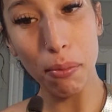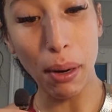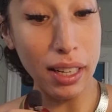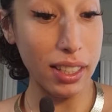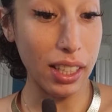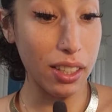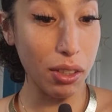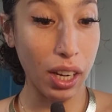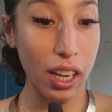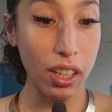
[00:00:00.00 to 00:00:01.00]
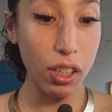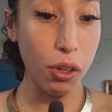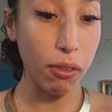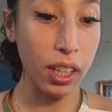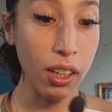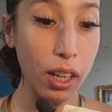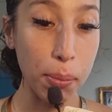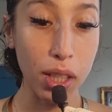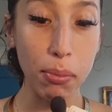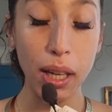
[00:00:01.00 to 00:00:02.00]
Pisces, okay? You have King of
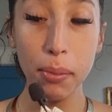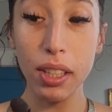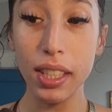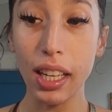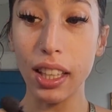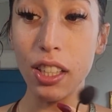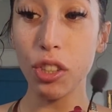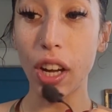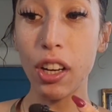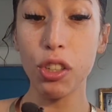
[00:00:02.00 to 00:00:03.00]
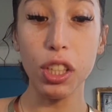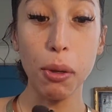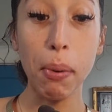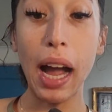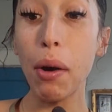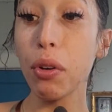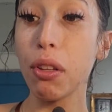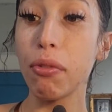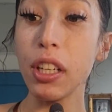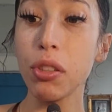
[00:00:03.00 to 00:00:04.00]
Cups on the bottom of the deck. That is your energy, the power, the
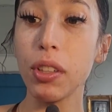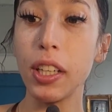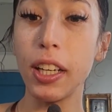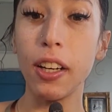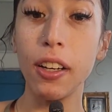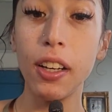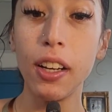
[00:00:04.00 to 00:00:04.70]
victory here.